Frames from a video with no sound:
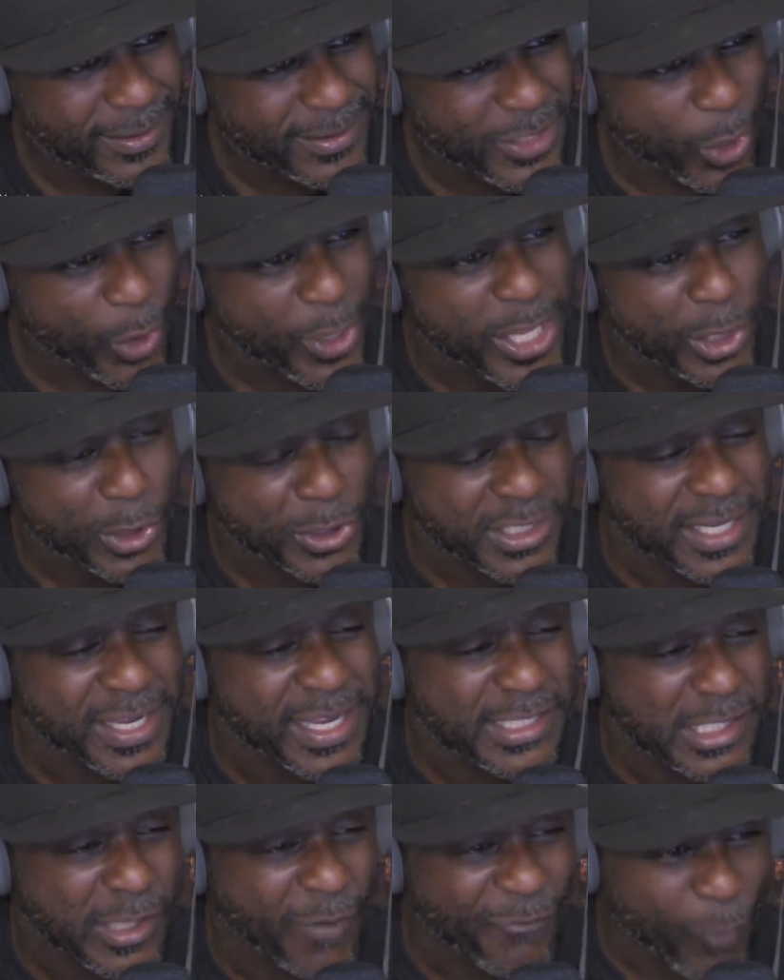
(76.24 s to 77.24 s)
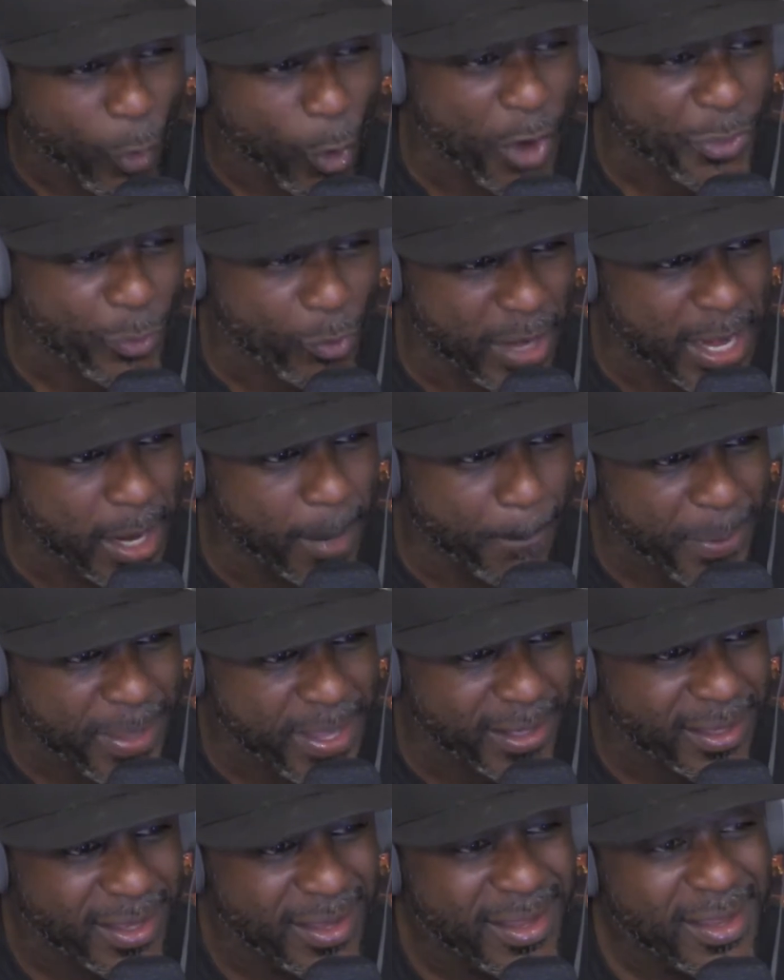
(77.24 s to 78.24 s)
So Houston gets a 4th-round
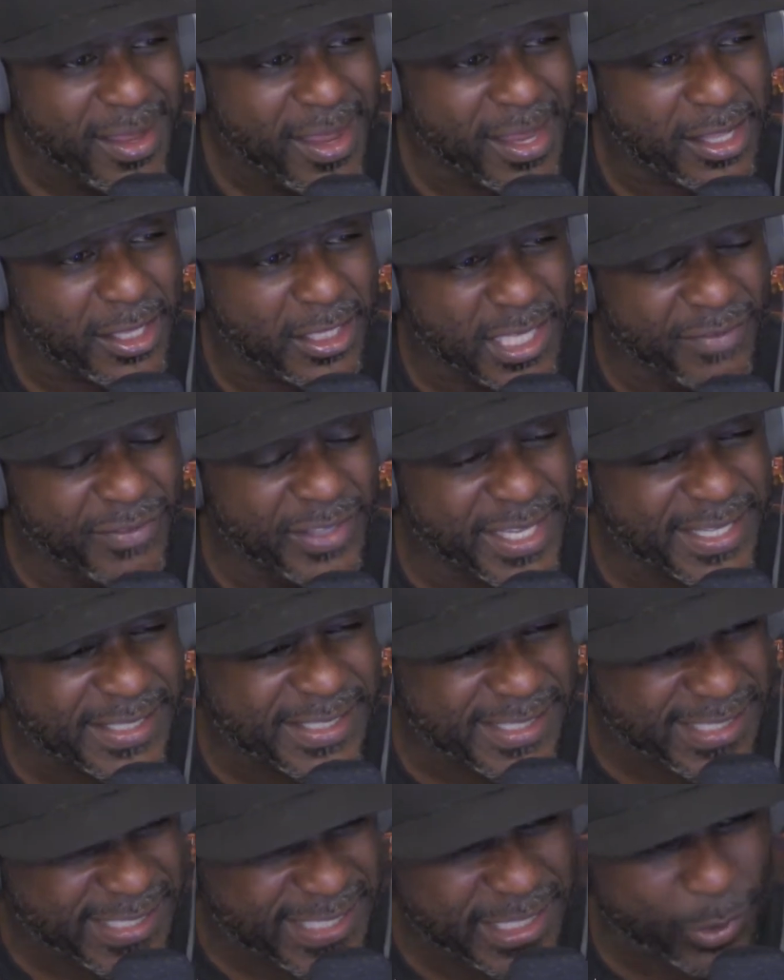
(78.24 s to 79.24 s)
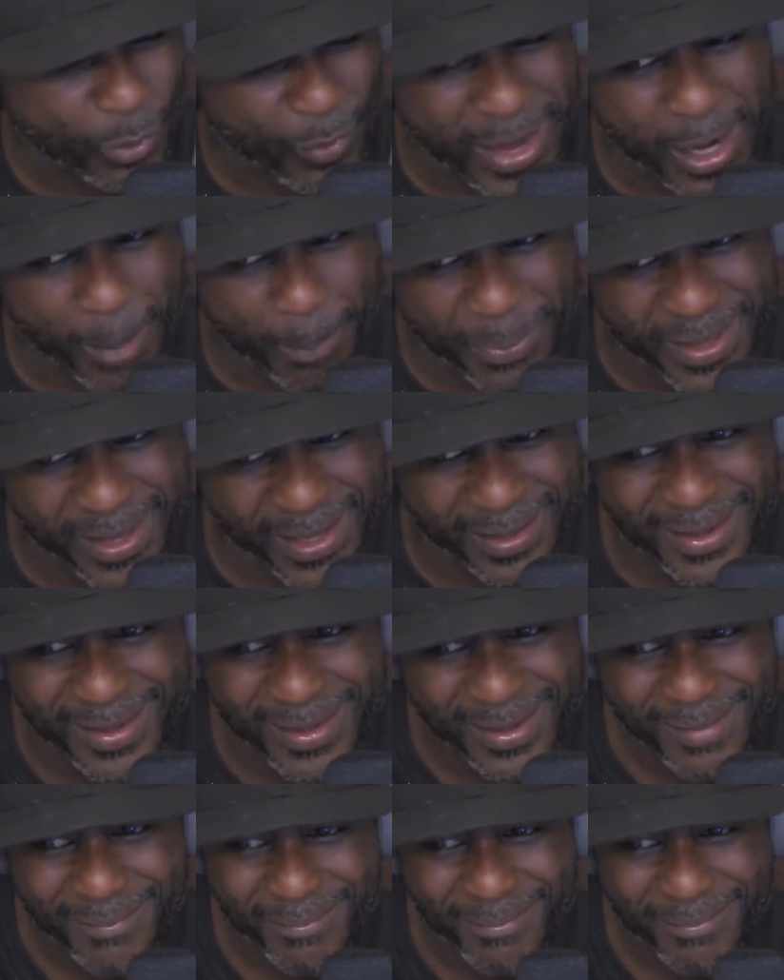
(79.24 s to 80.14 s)
pick and Cleveland gets a 6th-round pick.